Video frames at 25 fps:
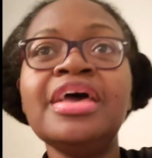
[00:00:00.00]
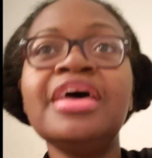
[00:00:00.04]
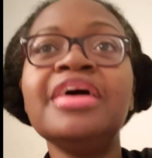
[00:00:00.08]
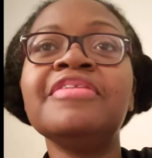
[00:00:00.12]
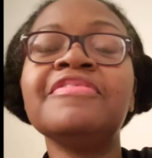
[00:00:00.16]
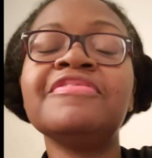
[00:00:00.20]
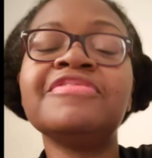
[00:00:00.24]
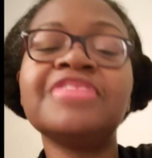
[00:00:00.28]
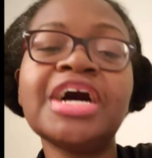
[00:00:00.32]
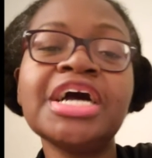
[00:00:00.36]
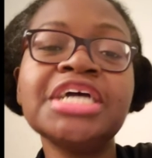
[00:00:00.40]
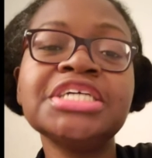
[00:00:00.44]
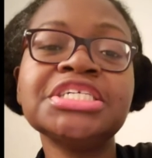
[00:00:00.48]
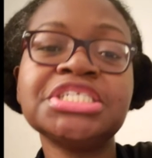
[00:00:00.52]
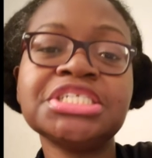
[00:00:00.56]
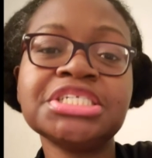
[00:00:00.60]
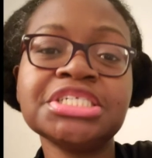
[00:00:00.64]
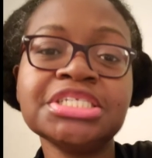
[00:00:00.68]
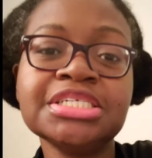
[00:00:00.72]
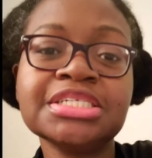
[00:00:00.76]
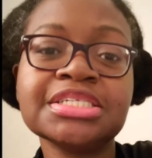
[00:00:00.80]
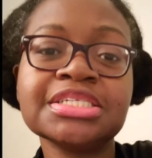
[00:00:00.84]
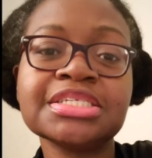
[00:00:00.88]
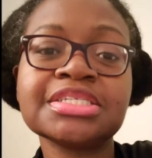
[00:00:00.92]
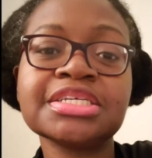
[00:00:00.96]
Invite
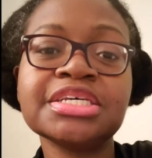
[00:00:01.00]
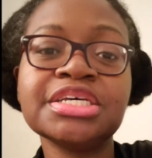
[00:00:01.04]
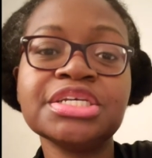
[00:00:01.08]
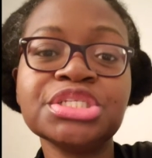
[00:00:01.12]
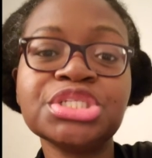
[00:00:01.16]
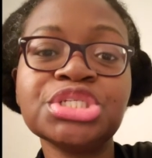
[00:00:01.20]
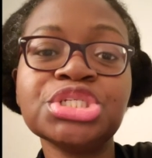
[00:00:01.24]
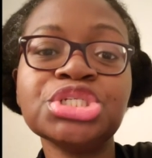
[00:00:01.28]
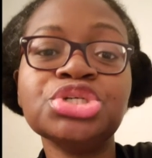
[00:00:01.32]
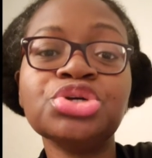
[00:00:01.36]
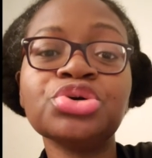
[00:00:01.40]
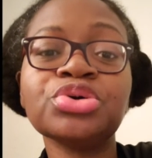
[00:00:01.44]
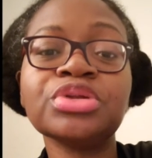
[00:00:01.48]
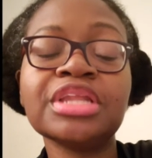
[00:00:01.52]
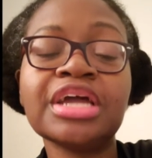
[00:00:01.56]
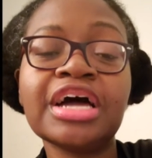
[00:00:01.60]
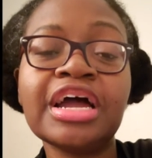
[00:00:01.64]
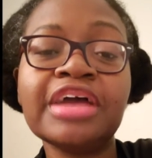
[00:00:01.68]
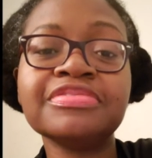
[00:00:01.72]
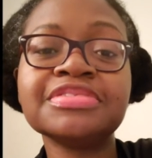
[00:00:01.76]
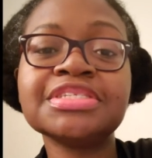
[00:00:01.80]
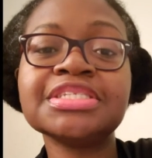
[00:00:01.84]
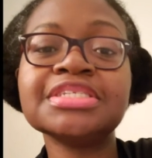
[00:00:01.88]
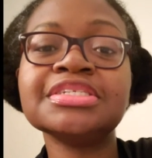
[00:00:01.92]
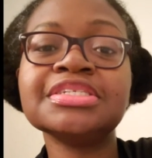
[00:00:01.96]
Jesus into your
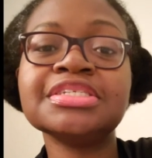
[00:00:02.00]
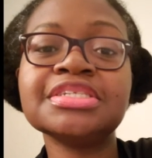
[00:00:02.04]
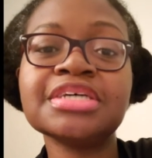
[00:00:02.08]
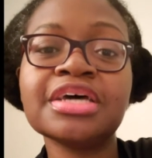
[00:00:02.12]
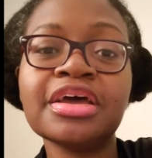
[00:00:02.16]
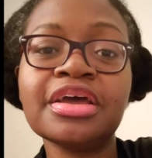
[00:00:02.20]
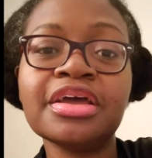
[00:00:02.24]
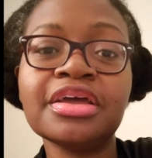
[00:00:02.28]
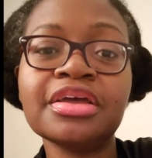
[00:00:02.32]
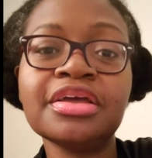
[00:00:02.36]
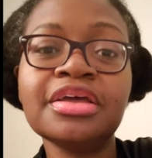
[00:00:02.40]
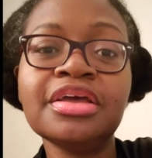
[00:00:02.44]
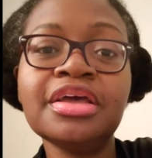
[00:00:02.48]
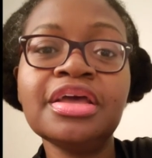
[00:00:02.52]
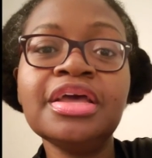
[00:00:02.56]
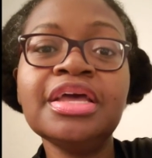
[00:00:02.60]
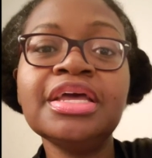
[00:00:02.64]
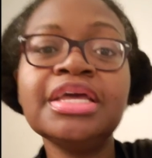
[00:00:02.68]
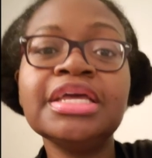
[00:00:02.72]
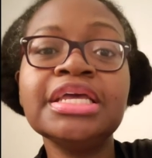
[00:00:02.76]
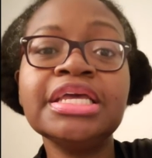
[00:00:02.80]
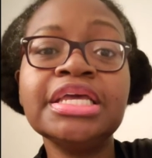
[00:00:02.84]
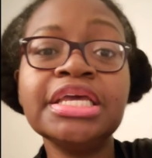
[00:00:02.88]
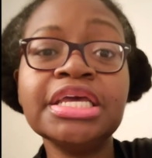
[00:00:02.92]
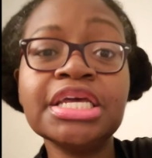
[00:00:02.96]
life today.
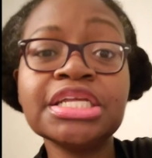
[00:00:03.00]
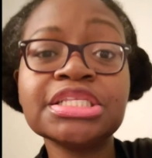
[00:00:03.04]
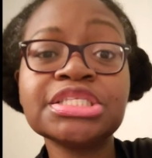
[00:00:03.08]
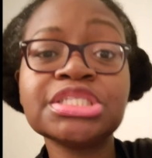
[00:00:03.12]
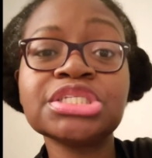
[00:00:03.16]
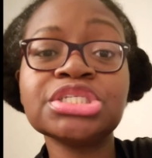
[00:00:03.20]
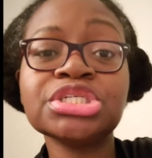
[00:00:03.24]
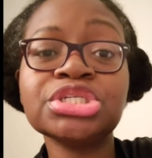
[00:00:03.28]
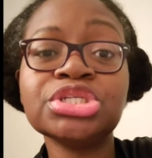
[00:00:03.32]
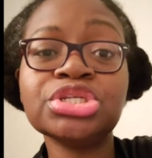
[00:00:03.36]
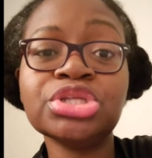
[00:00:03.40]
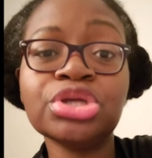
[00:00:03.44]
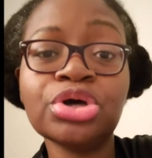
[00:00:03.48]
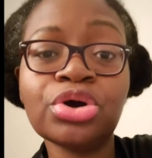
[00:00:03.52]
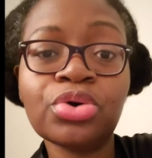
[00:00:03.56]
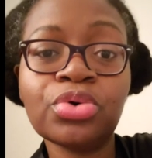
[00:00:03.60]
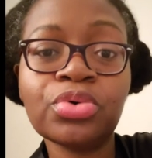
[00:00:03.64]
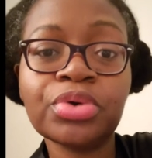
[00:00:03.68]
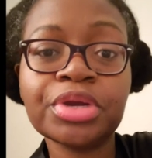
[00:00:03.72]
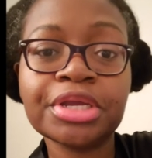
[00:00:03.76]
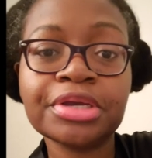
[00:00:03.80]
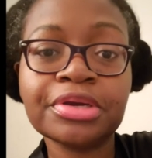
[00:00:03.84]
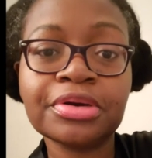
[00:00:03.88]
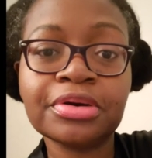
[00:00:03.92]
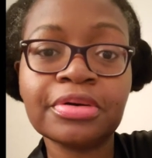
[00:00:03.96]
Get to know
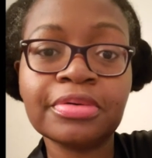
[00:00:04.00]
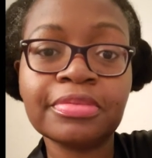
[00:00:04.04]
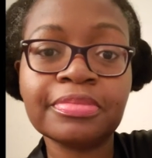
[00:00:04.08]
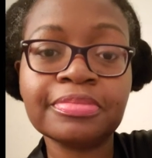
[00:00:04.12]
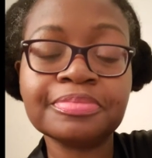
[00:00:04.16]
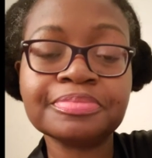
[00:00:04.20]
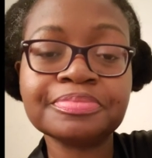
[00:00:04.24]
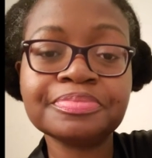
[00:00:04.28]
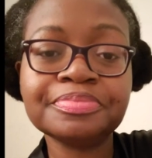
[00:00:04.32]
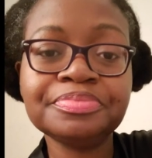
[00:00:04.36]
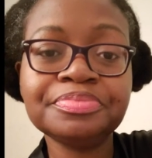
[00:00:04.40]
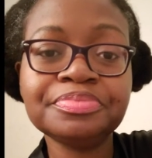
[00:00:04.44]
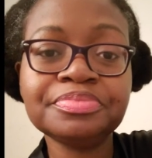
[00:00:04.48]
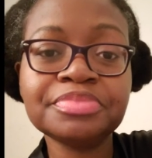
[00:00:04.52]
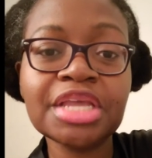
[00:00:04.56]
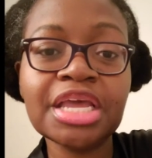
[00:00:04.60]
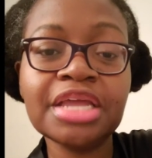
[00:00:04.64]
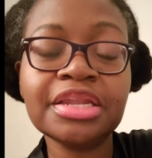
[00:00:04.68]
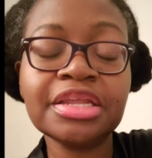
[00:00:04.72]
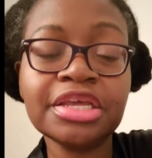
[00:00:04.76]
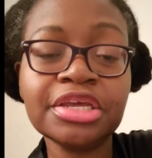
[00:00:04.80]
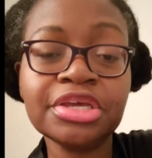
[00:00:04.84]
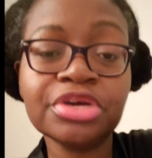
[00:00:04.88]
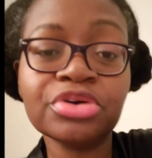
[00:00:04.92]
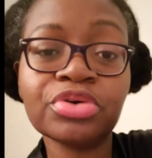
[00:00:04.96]
him, and
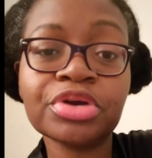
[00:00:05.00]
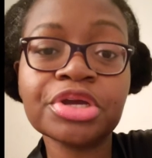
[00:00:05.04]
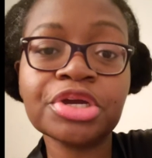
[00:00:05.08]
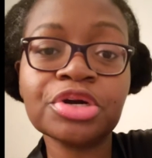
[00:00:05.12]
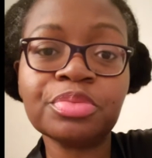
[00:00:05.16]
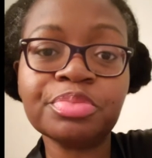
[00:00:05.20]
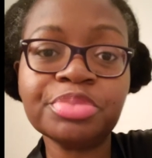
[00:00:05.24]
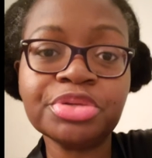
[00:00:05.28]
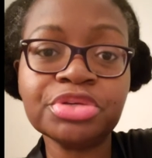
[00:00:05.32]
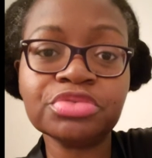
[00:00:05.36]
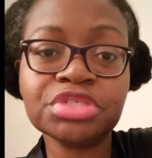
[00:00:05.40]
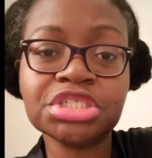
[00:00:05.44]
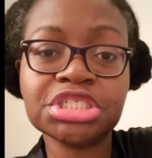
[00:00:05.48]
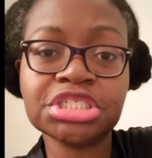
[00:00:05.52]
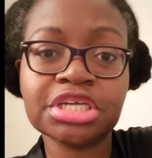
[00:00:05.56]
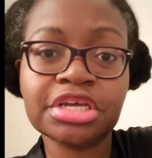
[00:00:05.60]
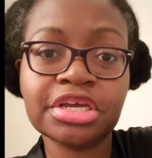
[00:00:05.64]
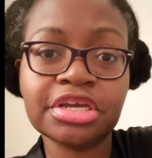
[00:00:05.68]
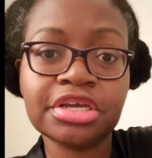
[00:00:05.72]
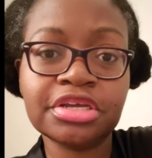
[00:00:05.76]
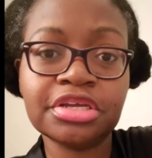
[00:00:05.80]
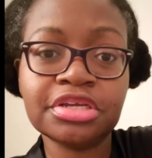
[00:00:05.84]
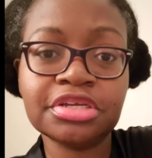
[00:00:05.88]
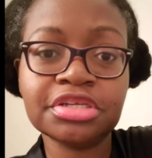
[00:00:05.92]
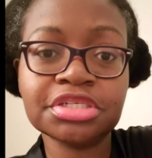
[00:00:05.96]
he'll help you
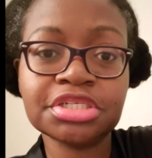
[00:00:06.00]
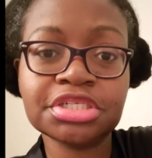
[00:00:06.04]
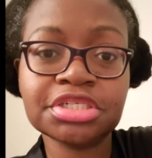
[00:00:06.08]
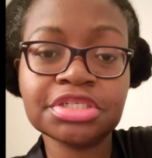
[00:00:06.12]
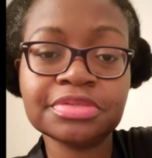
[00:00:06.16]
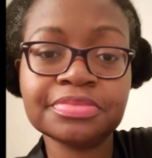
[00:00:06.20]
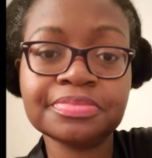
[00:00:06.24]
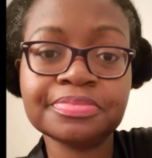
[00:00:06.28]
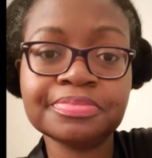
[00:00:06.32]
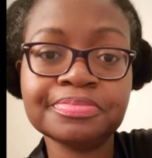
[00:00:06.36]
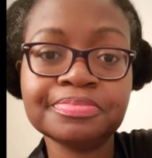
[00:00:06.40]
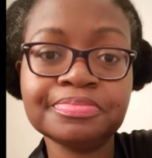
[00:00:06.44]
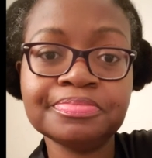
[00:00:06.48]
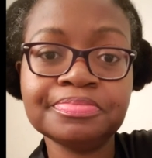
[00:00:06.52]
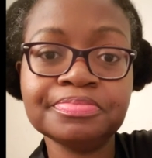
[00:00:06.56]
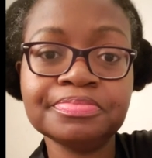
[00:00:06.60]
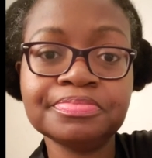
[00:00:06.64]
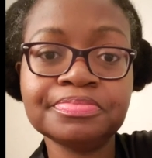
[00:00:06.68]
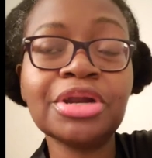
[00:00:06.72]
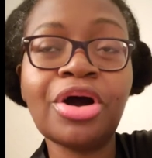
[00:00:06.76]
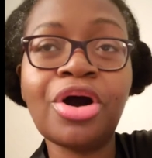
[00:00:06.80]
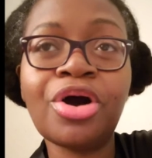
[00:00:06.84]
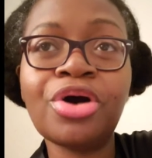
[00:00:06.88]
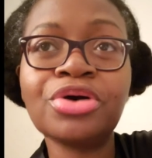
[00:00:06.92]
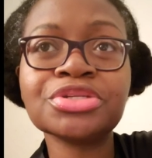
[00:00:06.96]
change.
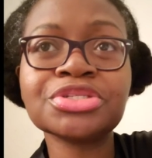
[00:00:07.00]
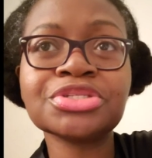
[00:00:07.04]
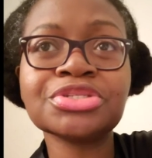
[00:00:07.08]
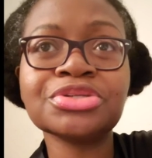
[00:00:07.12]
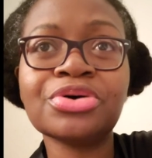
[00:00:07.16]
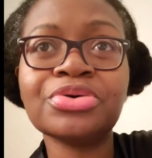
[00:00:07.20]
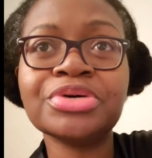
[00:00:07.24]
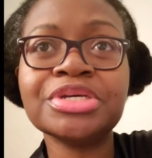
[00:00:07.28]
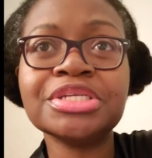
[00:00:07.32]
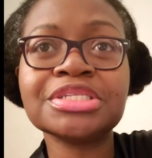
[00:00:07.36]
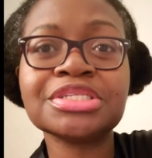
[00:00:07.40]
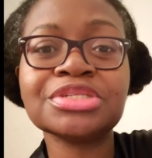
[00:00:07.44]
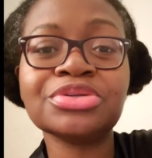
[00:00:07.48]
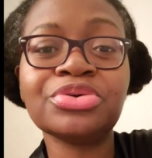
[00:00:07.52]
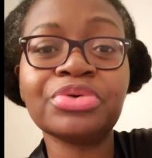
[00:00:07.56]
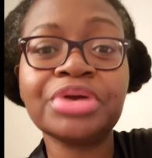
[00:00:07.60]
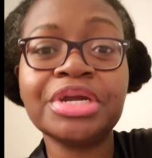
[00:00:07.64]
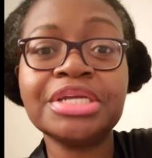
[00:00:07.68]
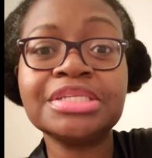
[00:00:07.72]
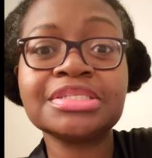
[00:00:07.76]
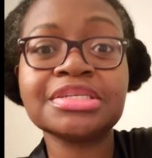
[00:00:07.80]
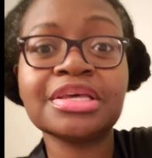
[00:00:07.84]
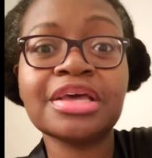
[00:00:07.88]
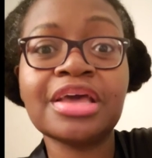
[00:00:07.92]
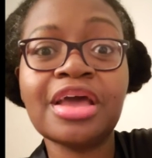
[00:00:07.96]
Also, it's
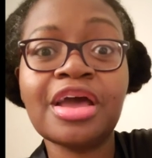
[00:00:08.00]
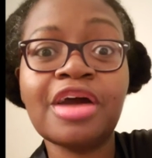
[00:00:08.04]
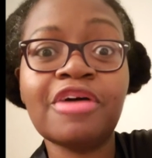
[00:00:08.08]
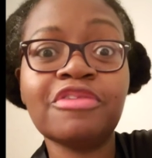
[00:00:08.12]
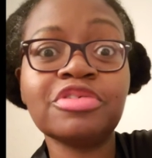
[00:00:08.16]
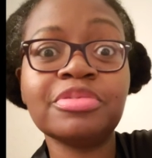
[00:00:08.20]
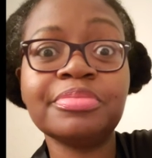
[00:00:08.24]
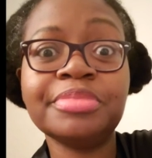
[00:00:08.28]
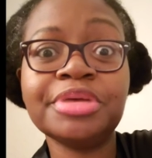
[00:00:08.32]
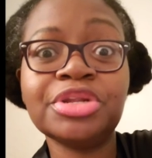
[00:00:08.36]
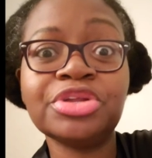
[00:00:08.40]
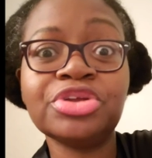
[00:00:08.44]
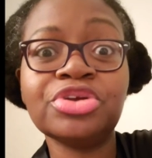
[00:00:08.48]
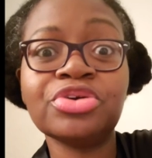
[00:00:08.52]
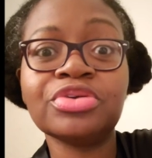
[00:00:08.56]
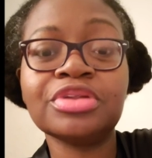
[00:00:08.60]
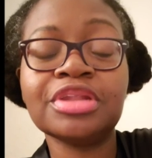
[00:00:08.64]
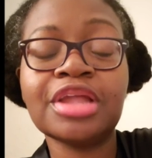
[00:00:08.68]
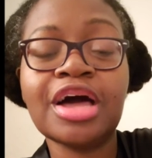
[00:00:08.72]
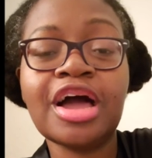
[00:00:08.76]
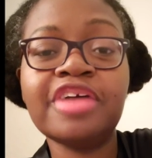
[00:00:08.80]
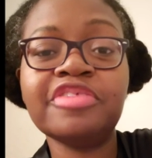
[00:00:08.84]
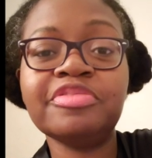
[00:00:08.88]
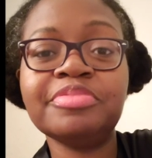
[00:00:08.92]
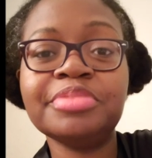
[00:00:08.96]
great to have him in your
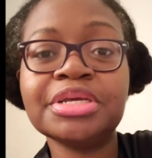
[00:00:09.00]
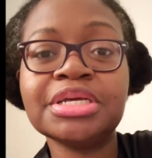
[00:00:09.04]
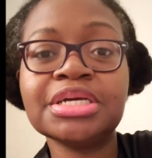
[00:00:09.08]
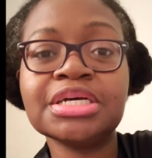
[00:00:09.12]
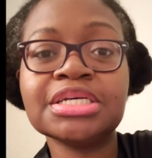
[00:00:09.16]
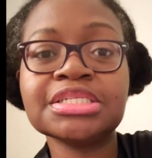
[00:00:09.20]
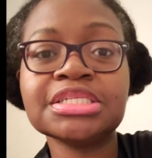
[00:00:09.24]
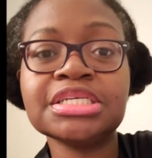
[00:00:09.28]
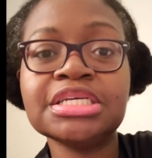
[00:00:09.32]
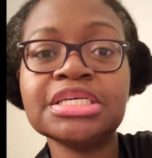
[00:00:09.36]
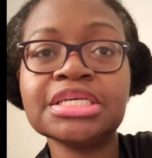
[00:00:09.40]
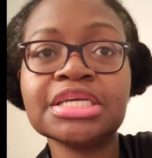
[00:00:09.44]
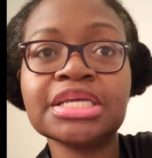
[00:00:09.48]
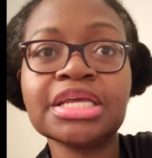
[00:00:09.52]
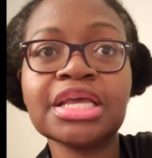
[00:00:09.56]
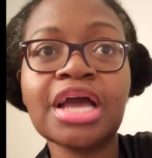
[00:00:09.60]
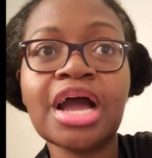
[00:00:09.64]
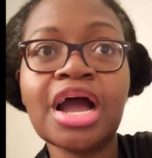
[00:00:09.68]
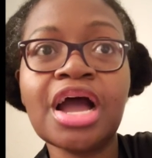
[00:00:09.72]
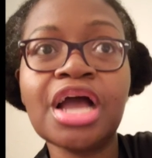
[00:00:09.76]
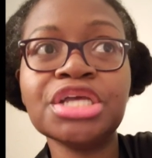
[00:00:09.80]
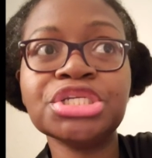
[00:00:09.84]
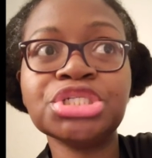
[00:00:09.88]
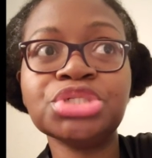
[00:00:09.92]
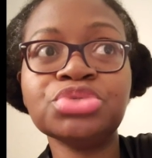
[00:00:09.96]
life because he can
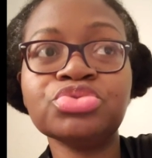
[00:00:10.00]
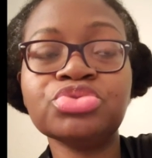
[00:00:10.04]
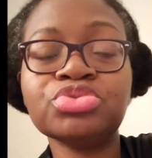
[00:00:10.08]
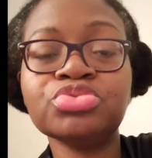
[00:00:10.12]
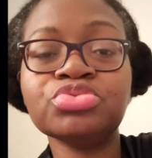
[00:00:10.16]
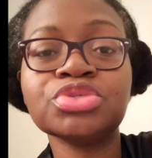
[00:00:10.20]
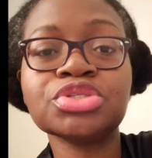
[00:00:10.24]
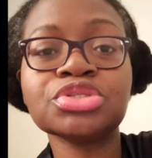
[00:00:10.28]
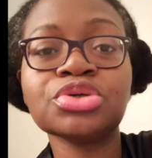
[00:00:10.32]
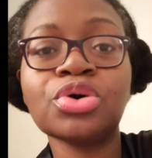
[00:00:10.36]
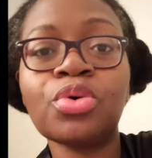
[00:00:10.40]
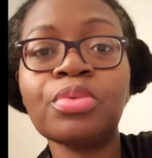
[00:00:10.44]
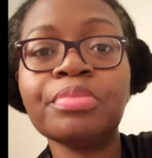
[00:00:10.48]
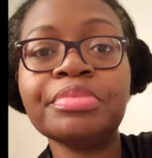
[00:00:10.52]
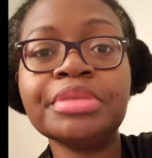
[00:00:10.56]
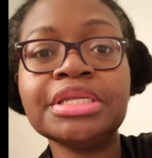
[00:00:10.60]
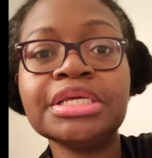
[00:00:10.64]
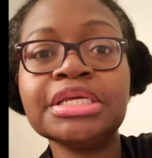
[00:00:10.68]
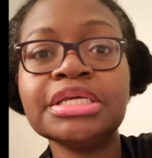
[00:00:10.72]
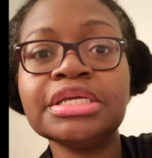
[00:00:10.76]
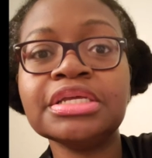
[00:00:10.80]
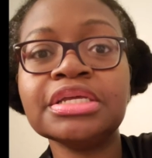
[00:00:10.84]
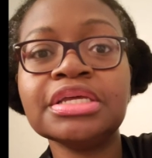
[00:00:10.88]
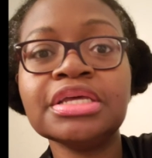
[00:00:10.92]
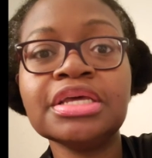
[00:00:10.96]
guide you through so
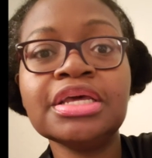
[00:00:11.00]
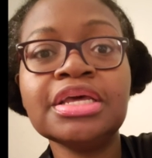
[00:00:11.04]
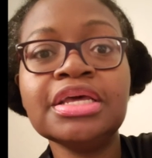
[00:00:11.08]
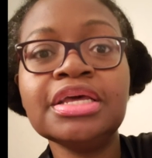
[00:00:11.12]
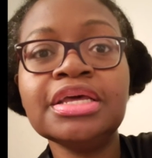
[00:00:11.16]
many